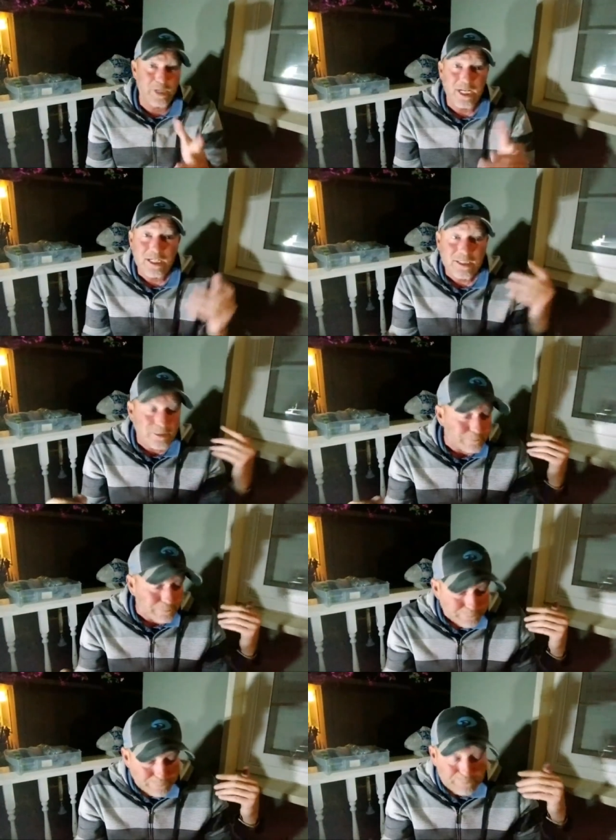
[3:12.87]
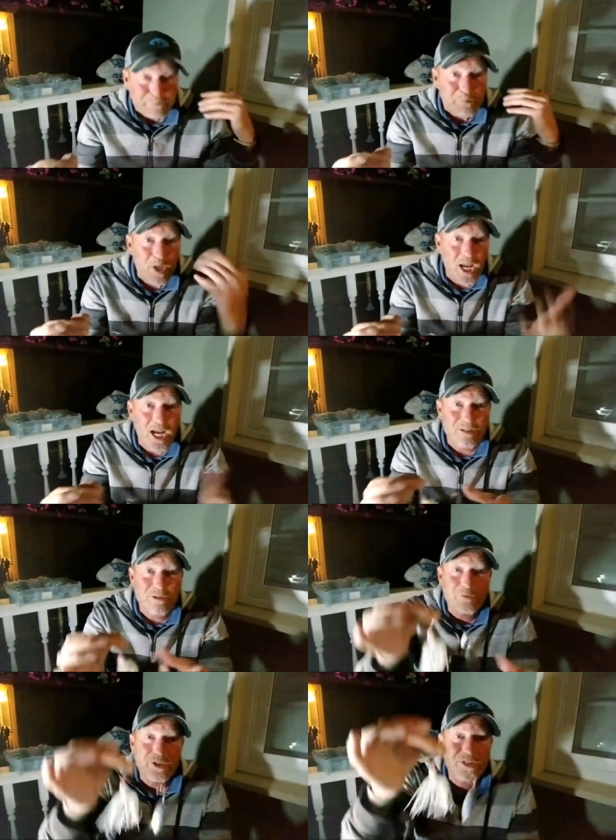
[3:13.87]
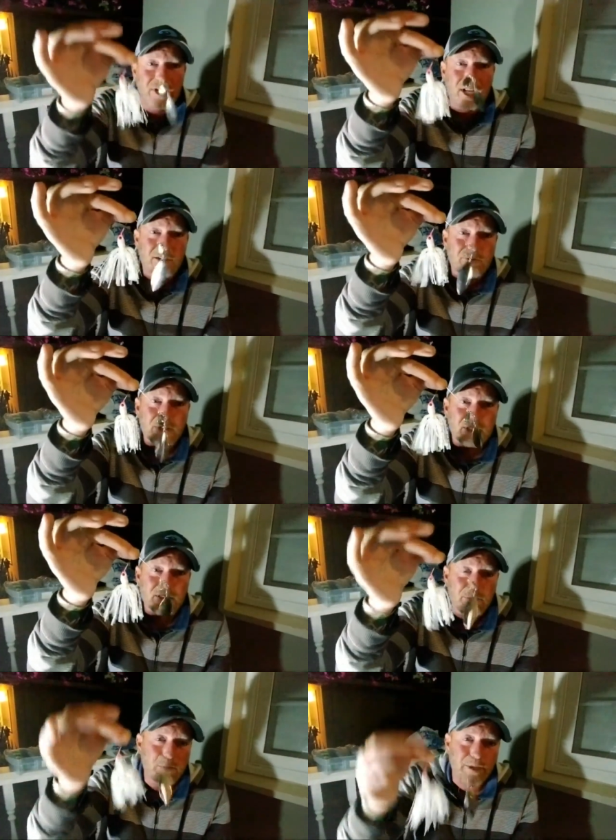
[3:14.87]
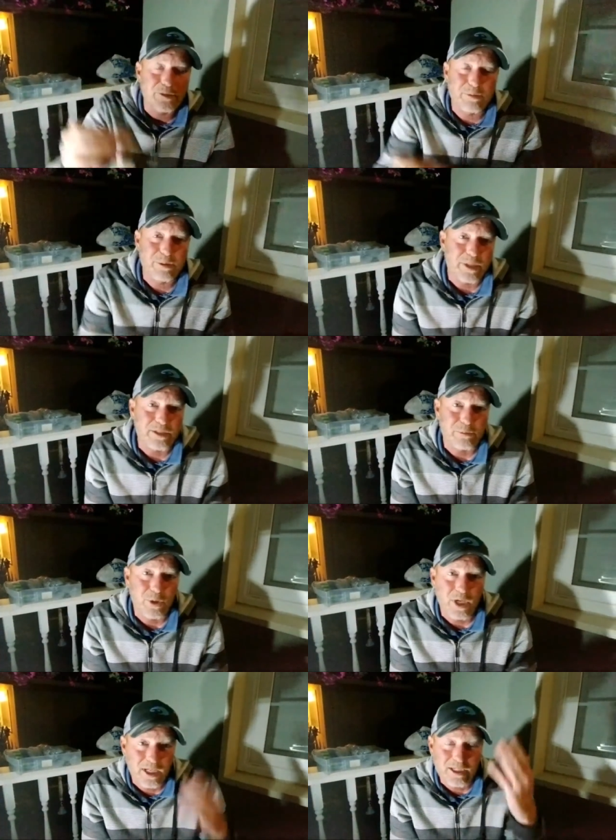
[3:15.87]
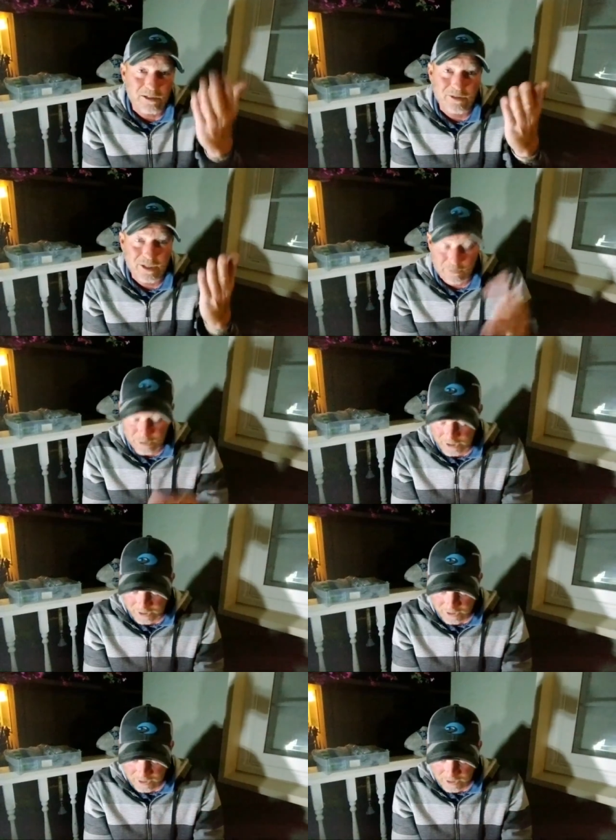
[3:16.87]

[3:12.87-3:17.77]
me. I just don't fish a lot of double blade spinnerbaits anymore. I like our single blade.